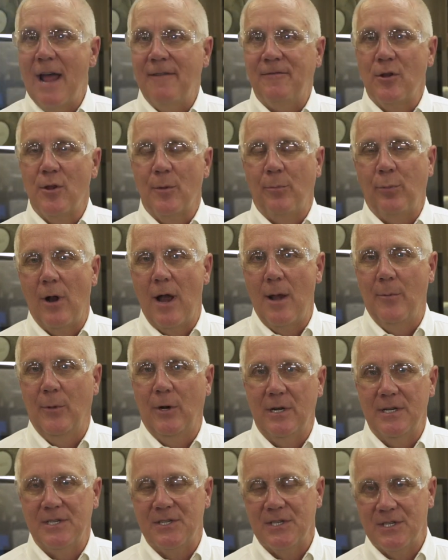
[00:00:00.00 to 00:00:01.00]
after the
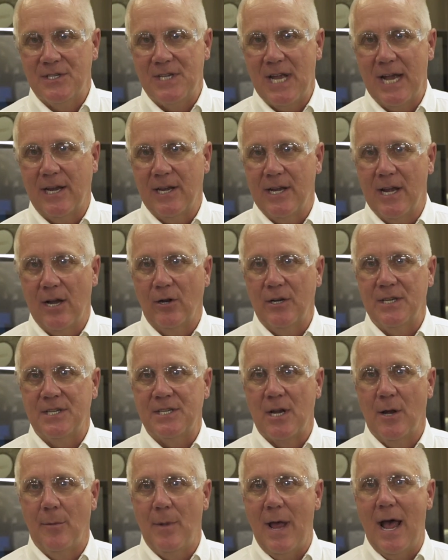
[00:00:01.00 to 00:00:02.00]
primaries and secondaries
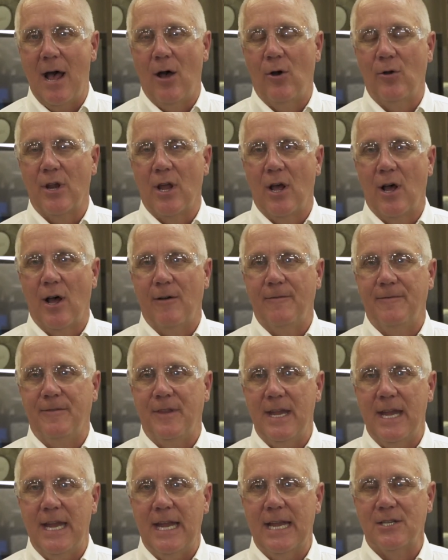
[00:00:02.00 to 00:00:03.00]
come out of
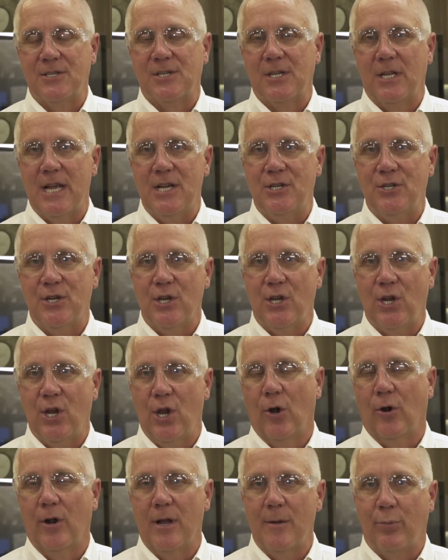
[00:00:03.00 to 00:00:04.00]
the insulation
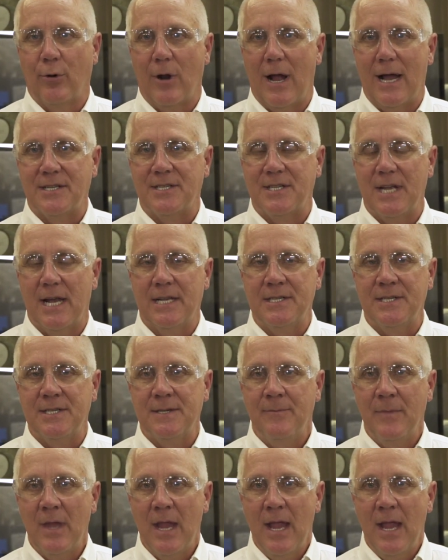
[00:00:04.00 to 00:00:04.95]
curing process,